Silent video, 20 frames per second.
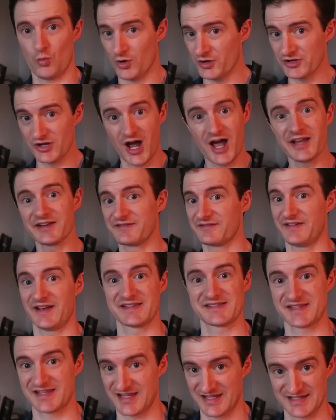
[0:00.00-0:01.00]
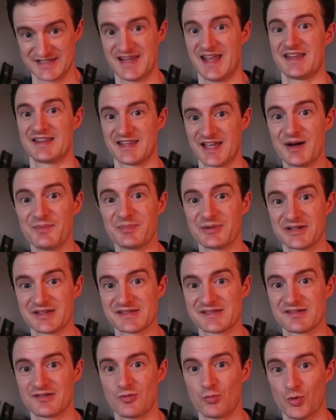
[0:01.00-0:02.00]
We're not investing in 10
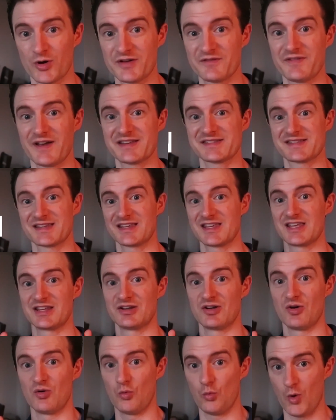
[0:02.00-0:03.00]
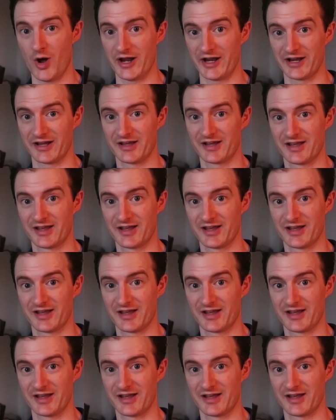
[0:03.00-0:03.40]
companies, we're investing in one.